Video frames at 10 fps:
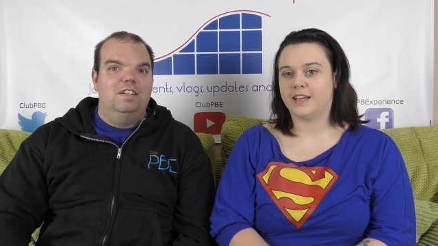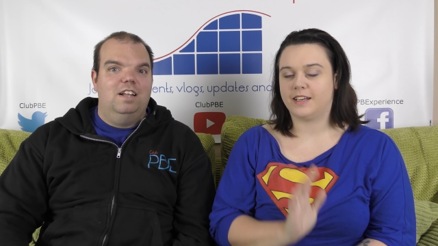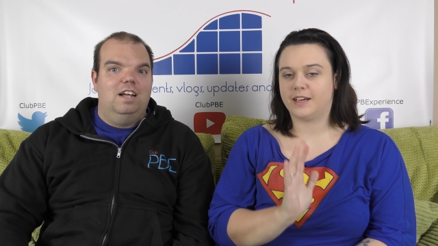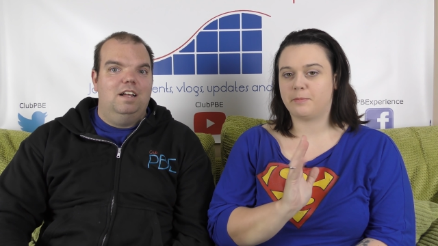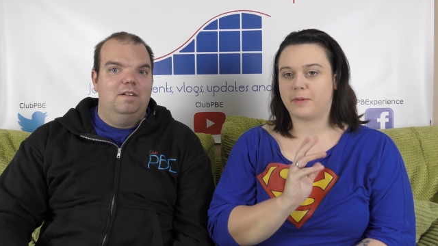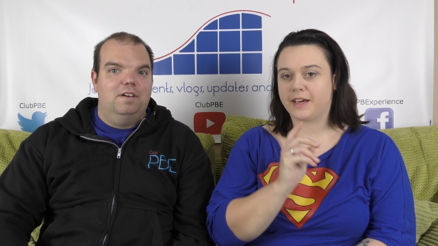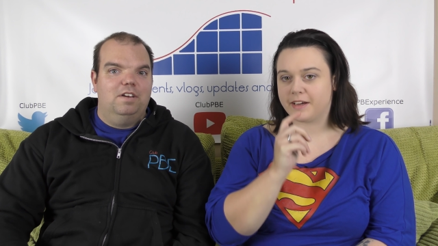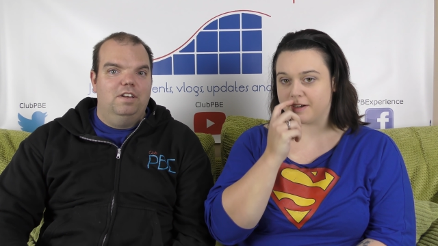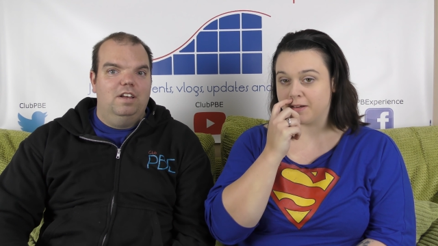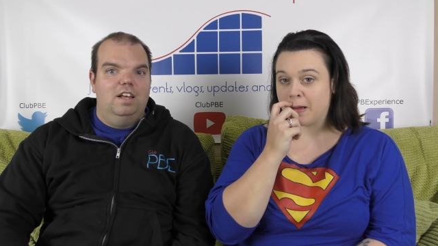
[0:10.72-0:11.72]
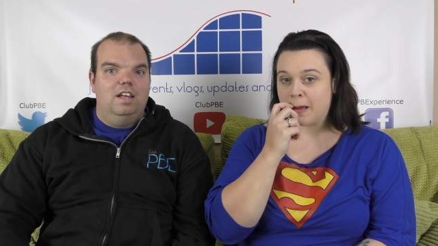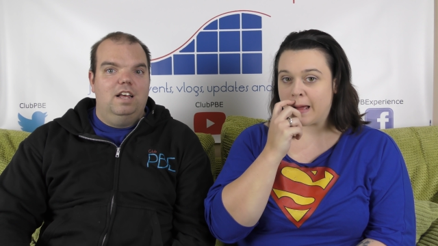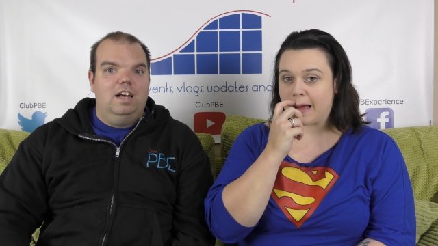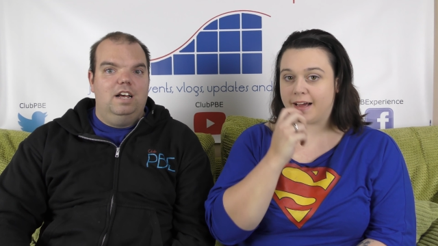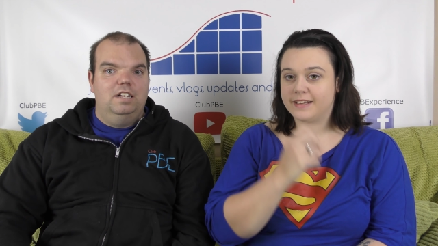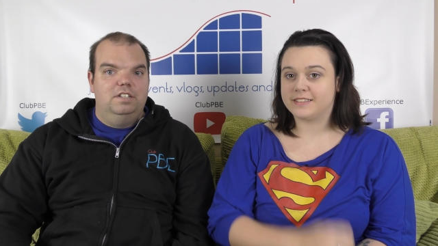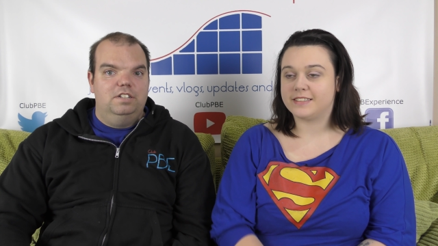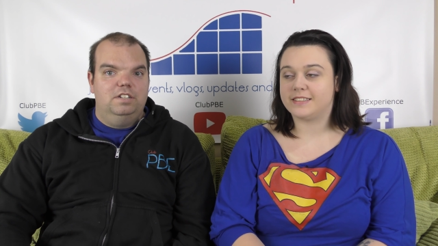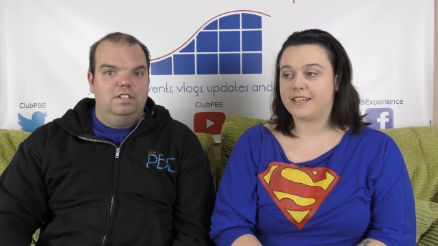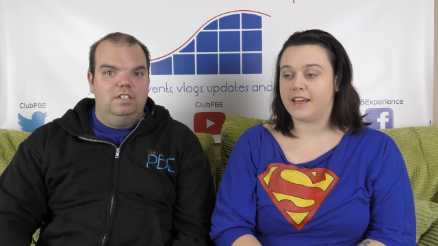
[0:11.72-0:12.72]
Speaker 1: And I'm Becca. And
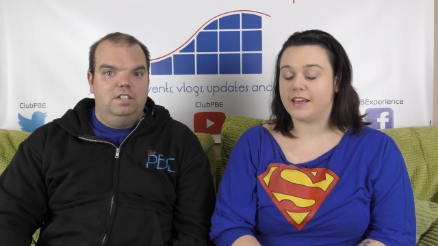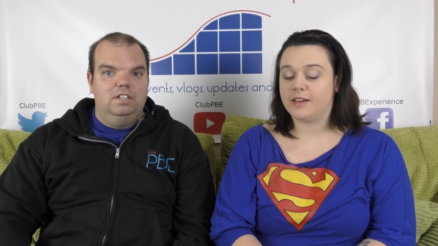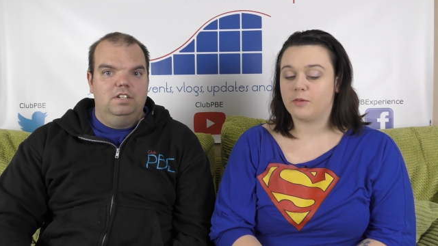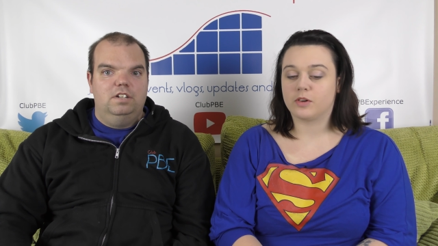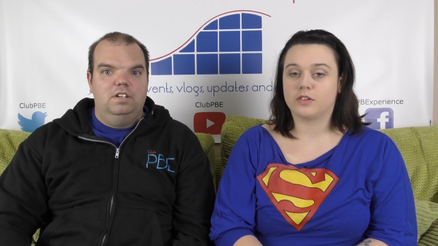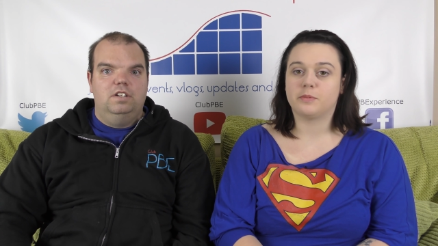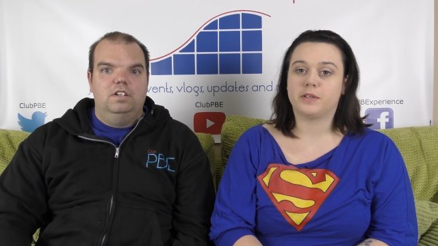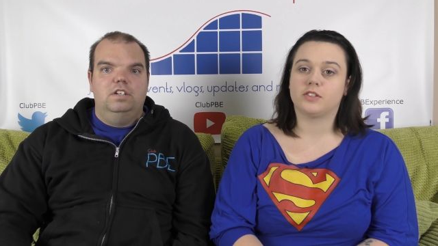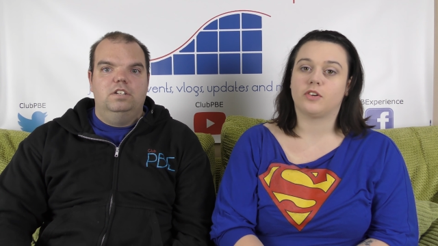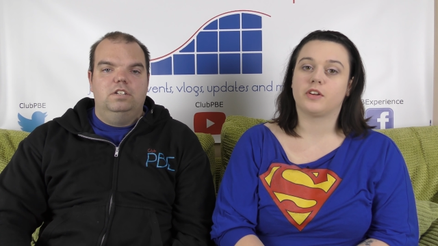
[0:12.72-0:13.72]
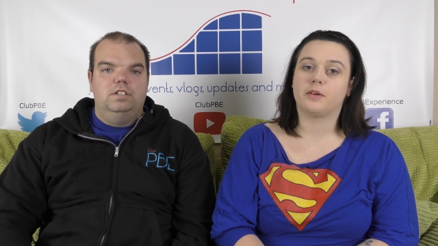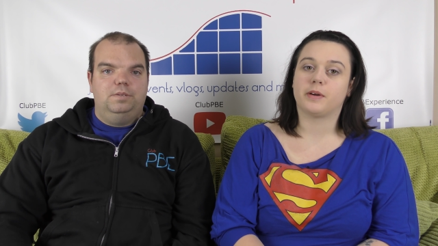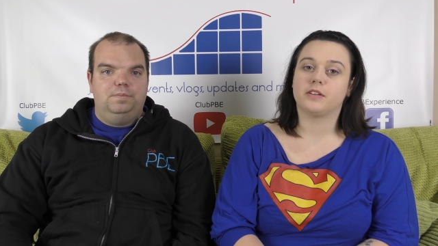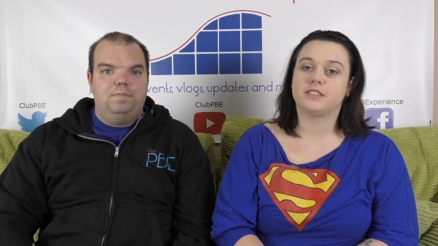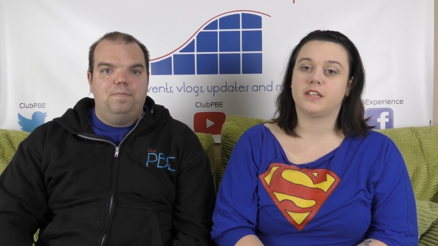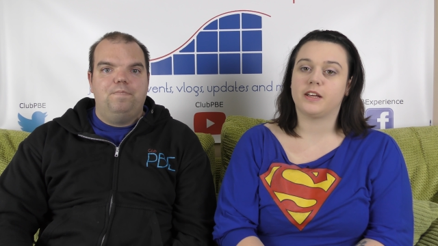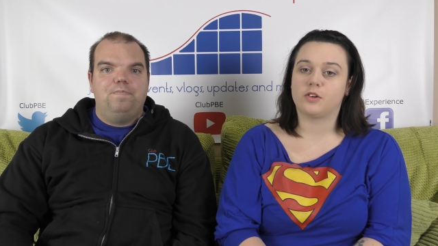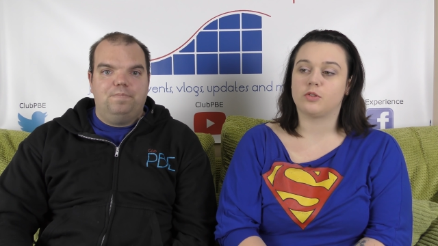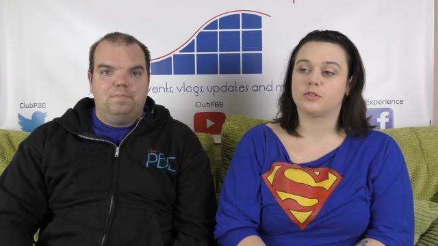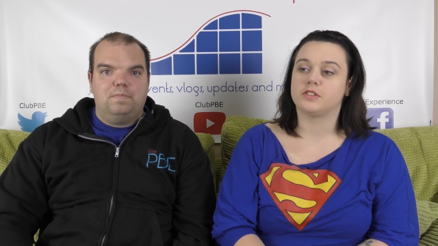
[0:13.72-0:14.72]
today we're going to be talking about 10
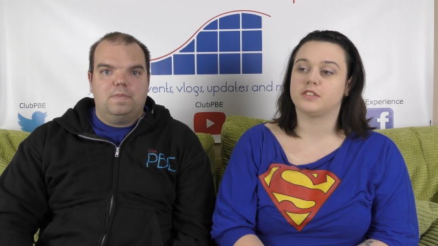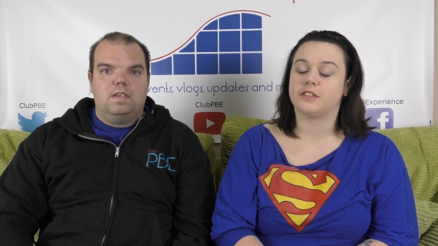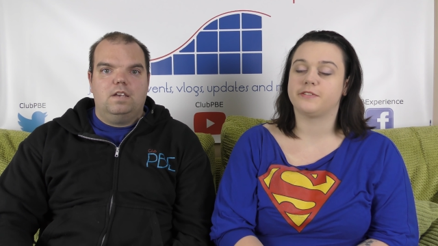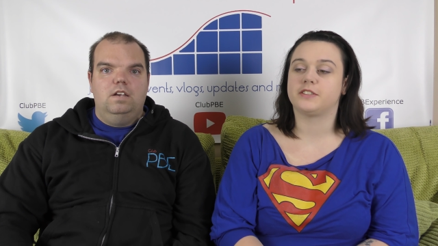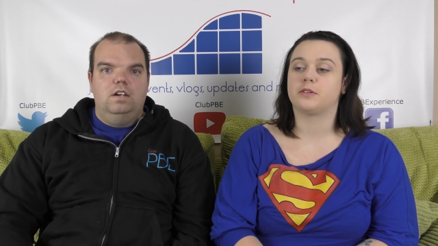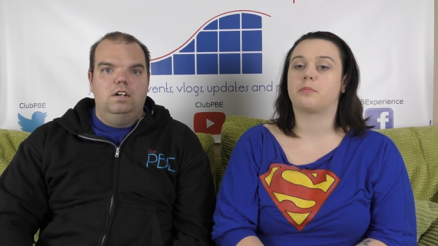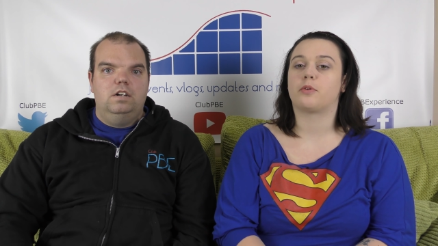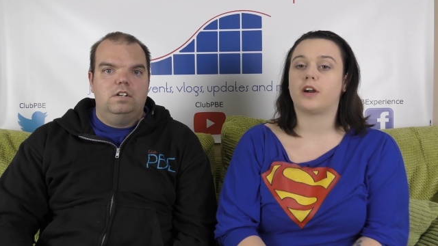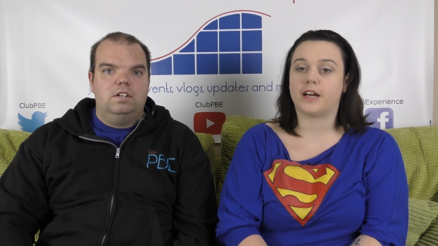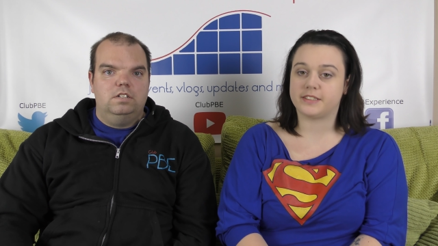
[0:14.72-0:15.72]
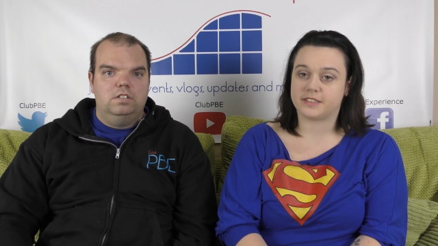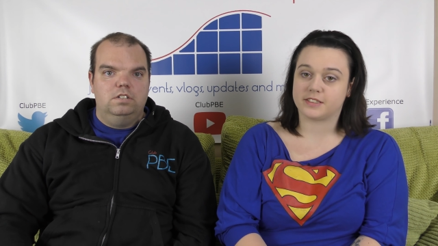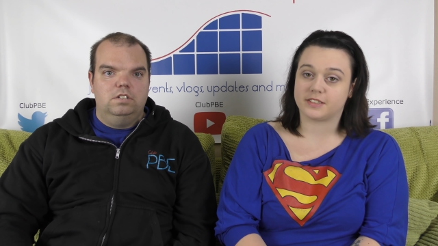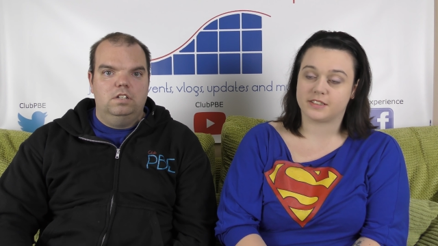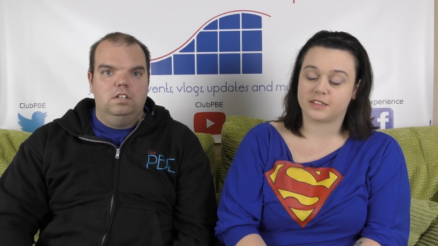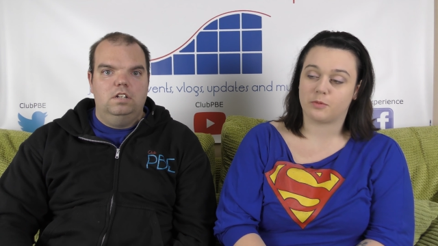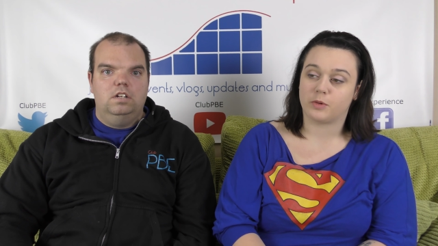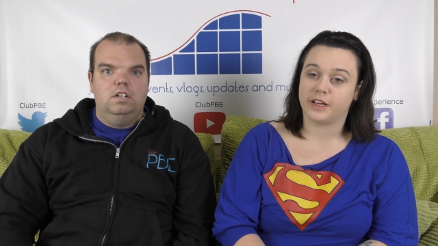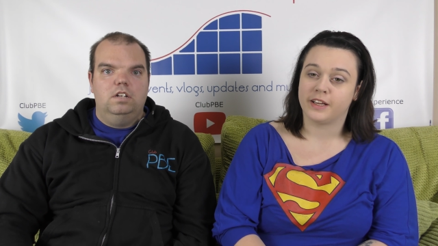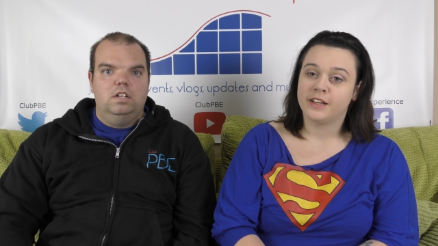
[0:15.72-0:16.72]
coasters that have surprised us in some
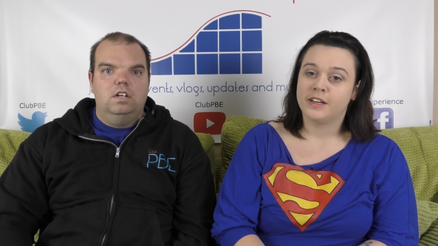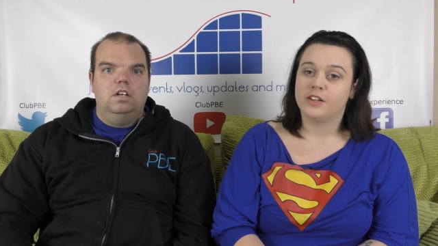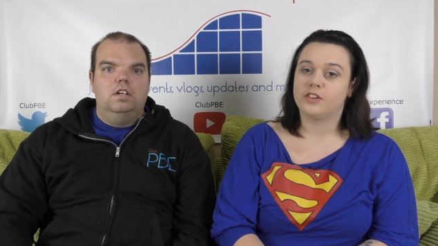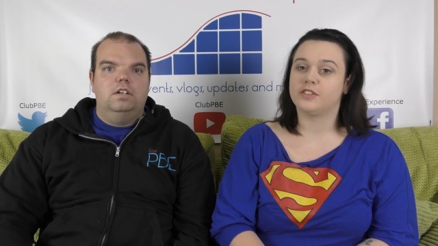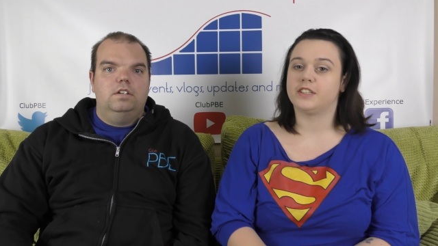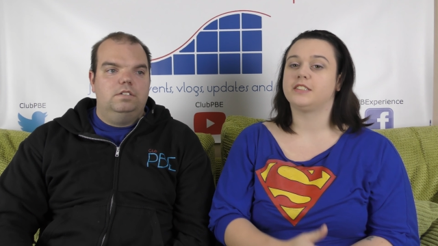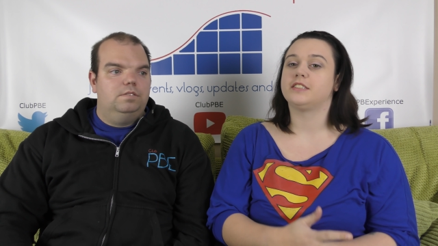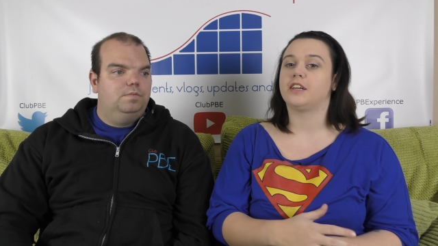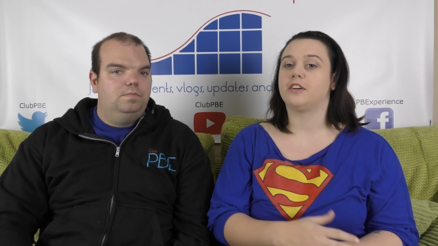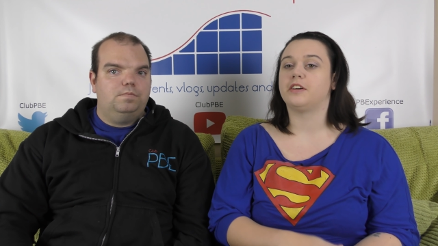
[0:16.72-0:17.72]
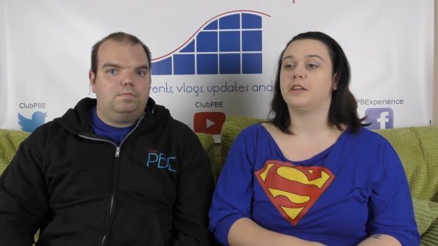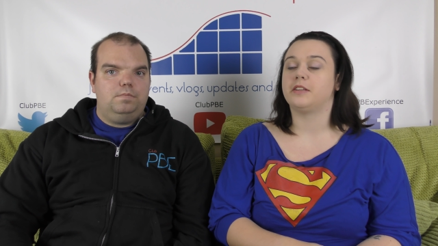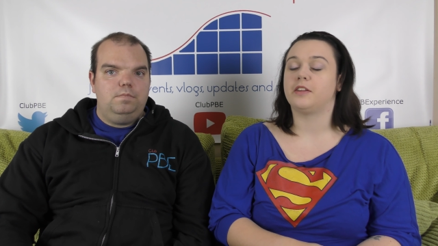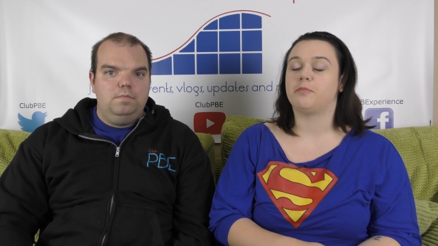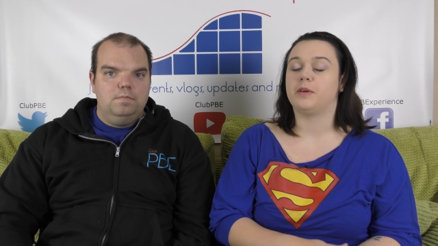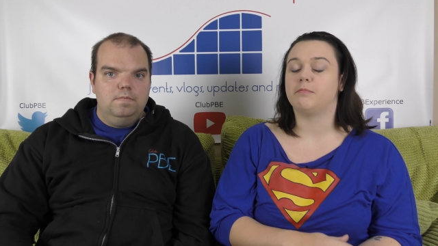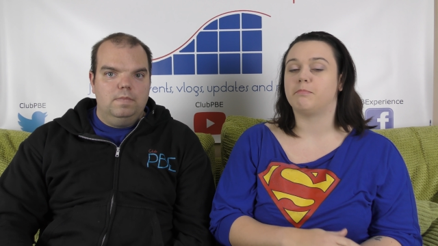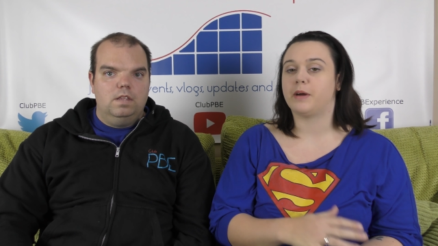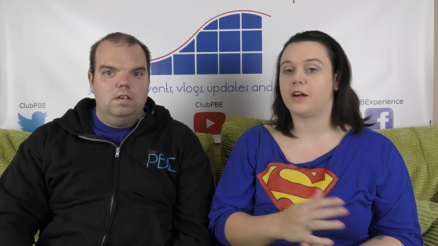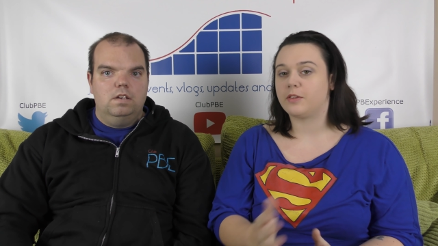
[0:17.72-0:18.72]
way. Not necessarily they've been
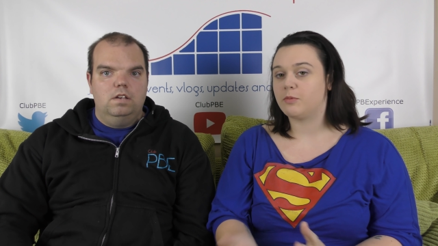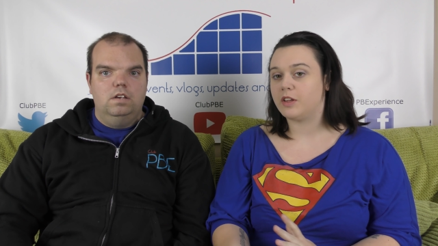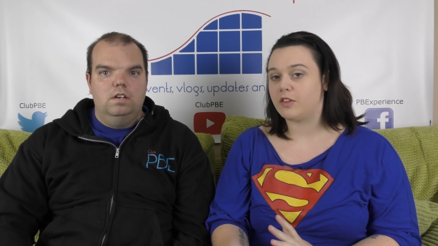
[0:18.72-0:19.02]
better than we